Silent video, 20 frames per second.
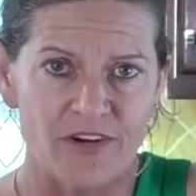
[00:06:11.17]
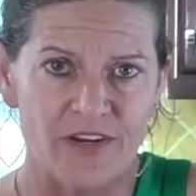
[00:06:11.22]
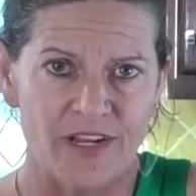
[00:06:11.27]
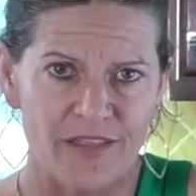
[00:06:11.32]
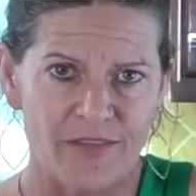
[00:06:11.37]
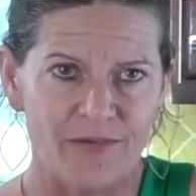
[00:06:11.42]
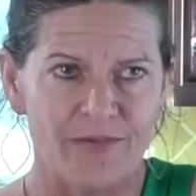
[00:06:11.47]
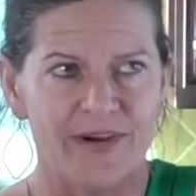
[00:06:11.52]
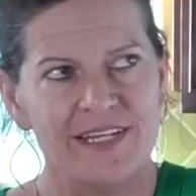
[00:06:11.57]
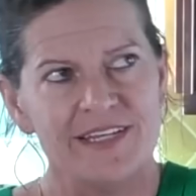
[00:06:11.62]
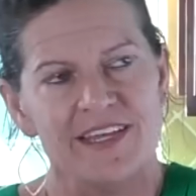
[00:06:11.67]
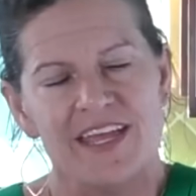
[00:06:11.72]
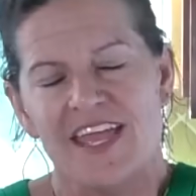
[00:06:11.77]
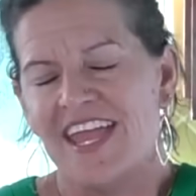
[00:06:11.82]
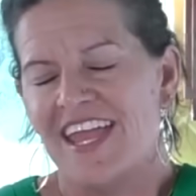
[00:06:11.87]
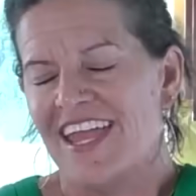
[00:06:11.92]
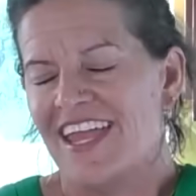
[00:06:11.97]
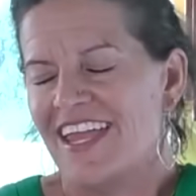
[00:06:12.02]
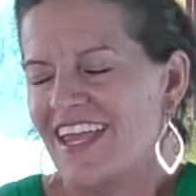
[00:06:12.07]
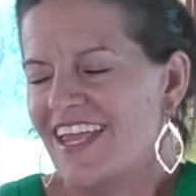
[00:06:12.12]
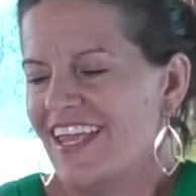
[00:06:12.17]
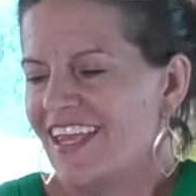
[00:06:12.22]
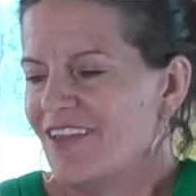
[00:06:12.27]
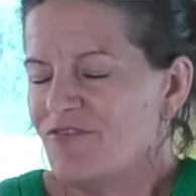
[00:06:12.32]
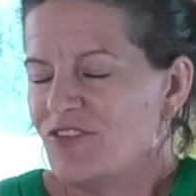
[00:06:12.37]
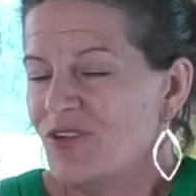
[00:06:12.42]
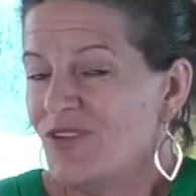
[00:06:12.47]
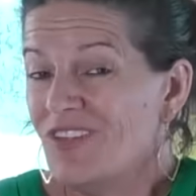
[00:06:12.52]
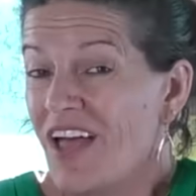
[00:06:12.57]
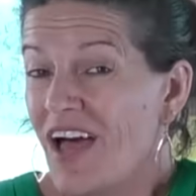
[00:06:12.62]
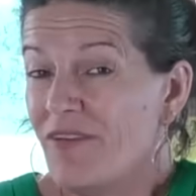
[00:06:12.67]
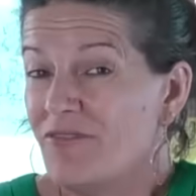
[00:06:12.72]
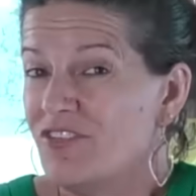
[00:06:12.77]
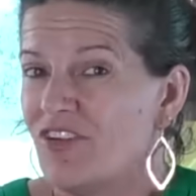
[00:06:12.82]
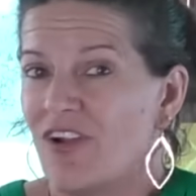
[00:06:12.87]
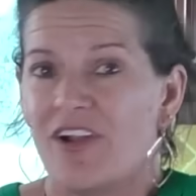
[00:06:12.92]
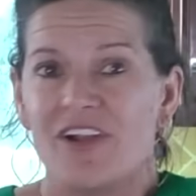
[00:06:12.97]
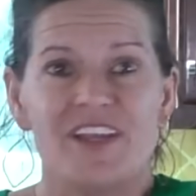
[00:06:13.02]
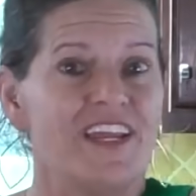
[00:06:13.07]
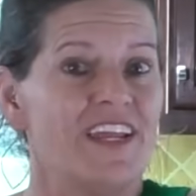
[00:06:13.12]
another one. If you love
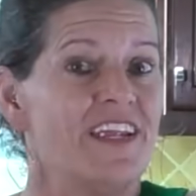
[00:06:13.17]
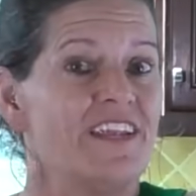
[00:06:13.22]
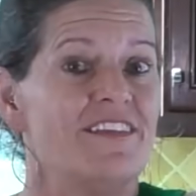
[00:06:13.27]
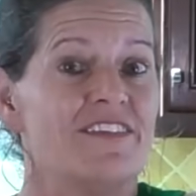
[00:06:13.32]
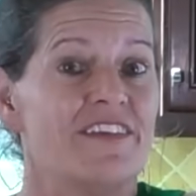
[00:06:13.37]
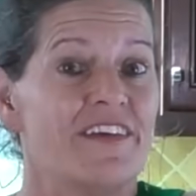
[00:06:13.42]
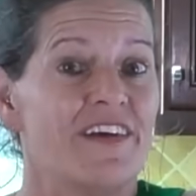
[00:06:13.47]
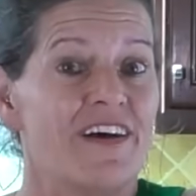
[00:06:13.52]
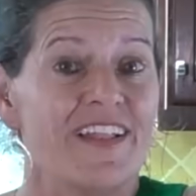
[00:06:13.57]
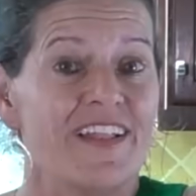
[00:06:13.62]
sardines,